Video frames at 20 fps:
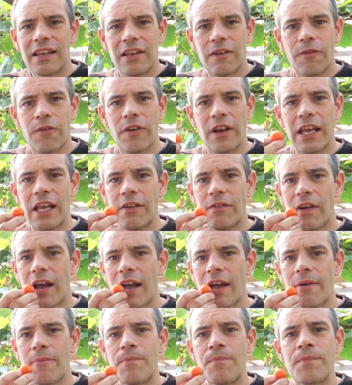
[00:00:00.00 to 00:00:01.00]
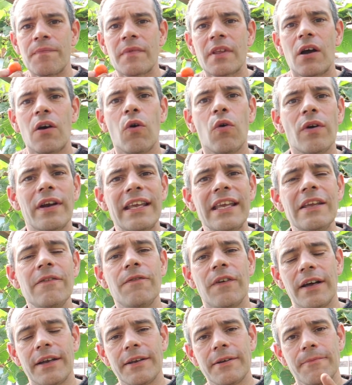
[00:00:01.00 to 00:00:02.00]
the flavour, or
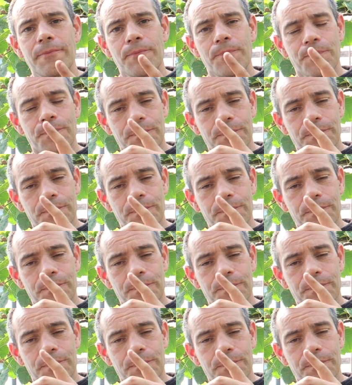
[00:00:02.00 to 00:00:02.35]
even